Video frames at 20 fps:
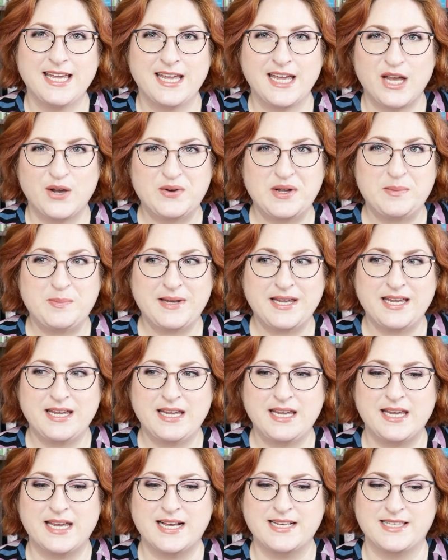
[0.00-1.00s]
it would be
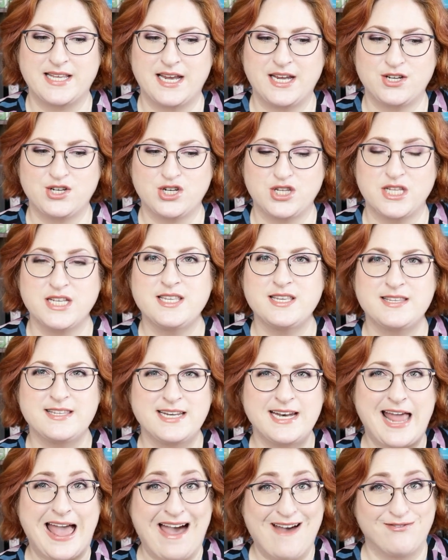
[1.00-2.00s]
ESH. This is
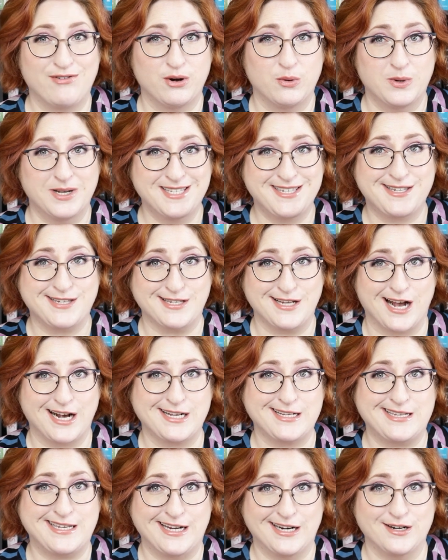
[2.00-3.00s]
an everyone
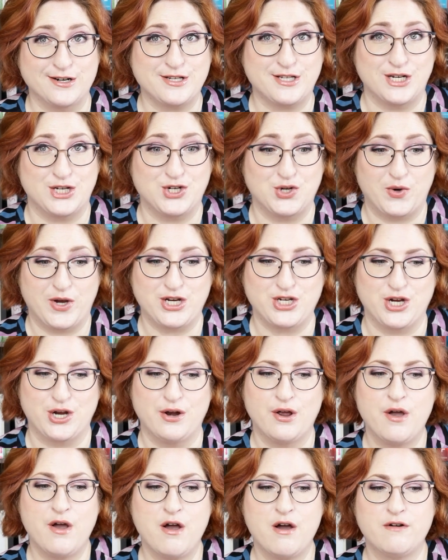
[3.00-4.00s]
sucks here
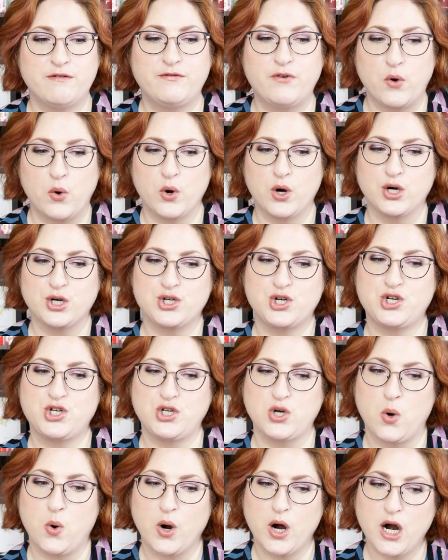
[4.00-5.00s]
situation for
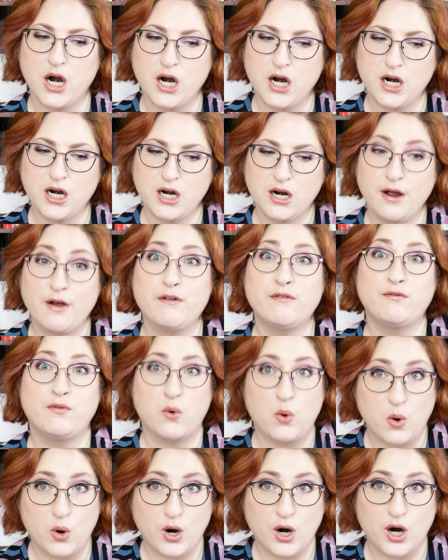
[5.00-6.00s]
sure,
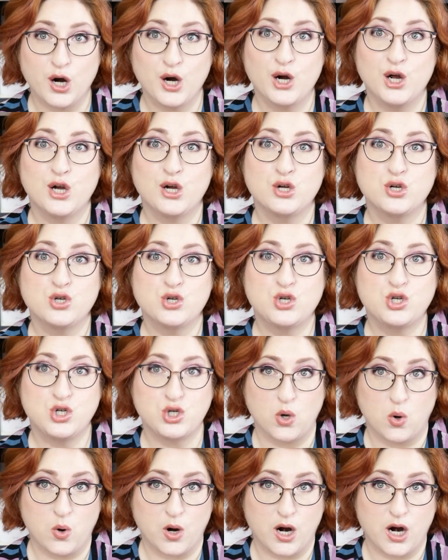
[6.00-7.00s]
for
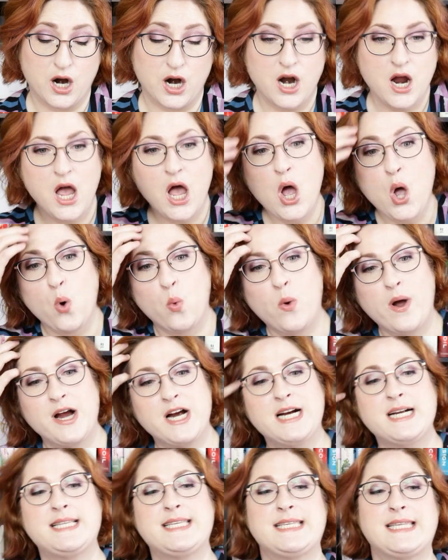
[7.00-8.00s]
sure,
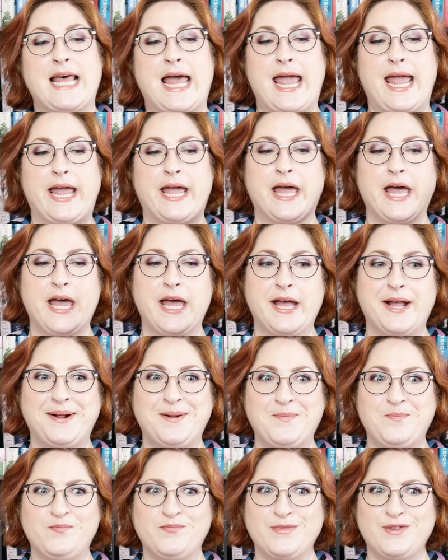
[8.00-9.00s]
where it's like
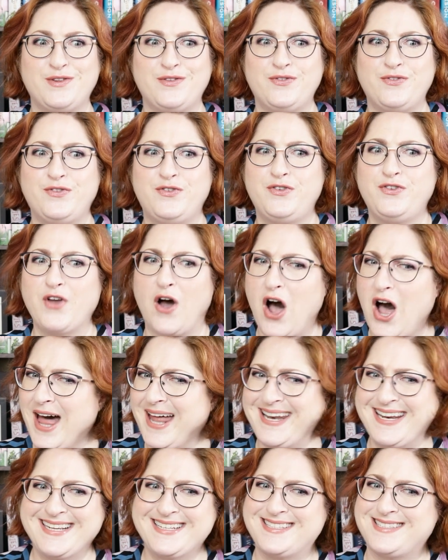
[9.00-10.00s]

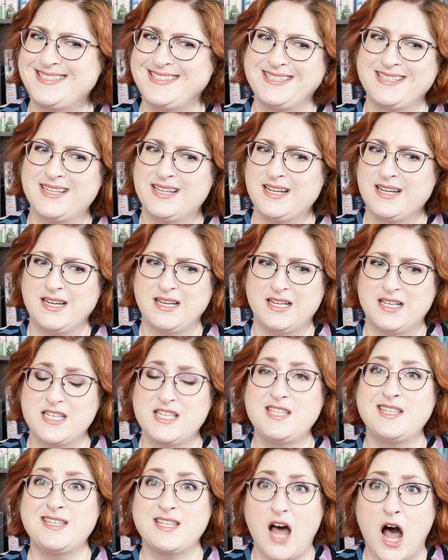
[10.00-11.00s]
Dawn is
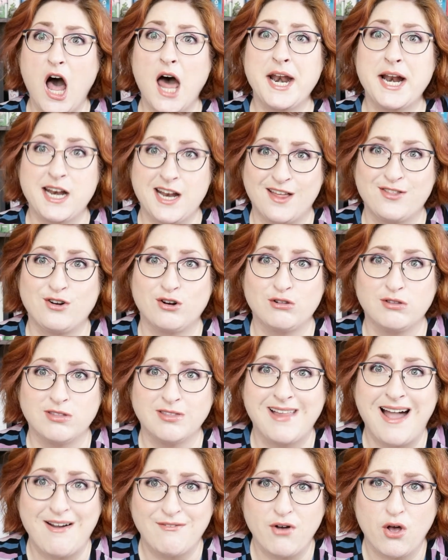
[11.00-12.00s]
on another
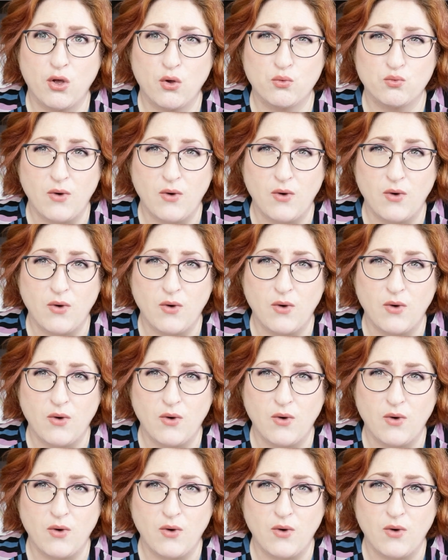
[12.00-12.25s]
level,